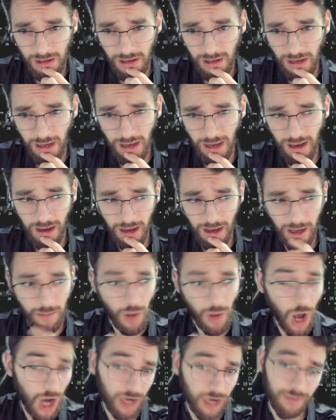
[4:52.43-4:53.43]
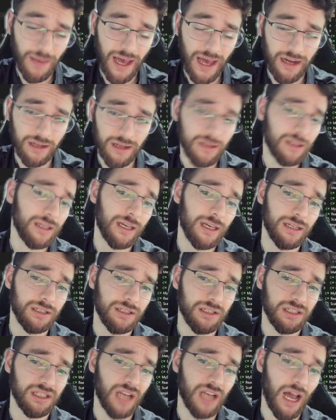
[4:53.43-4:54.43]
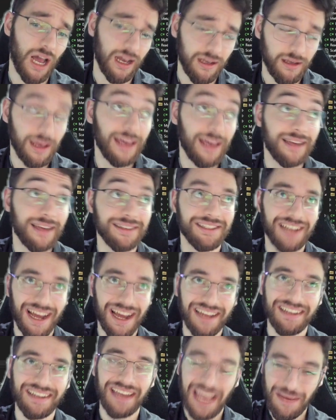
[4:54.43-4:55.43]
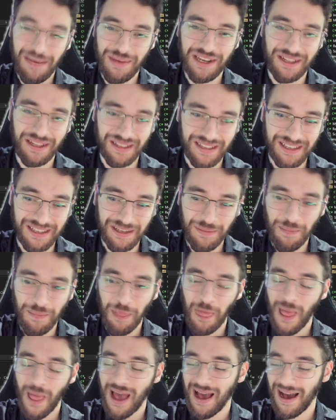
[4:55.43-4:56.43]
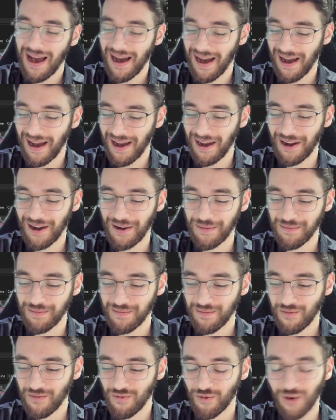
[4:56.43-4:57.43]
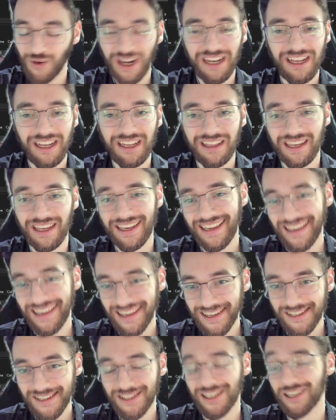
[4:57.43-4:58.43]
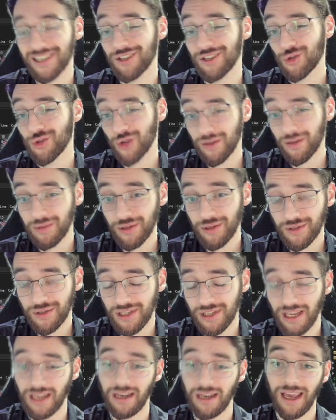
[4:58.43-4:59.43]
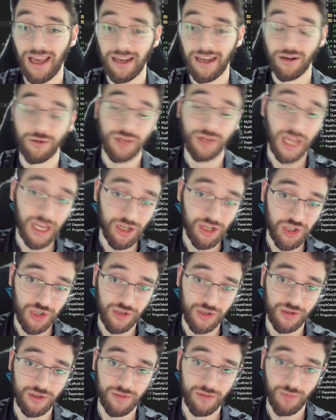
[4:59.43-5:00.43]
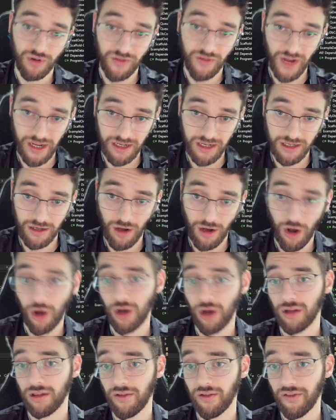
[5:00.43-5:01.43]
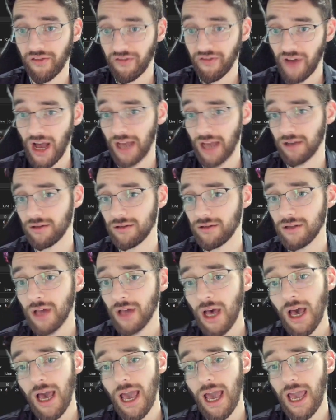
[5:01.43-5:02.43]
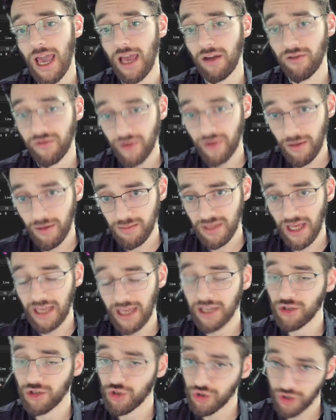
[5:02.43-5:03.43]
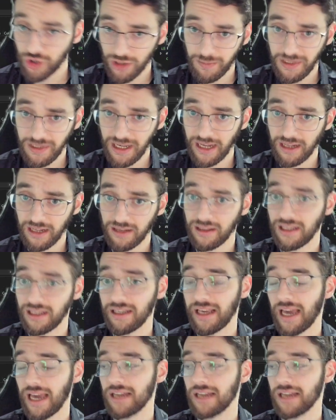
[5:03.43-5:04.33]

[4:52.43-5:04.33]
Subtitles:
automatically and dynamically reading the keys and attributes and annotations provided on the file. And from that, it should be getting the get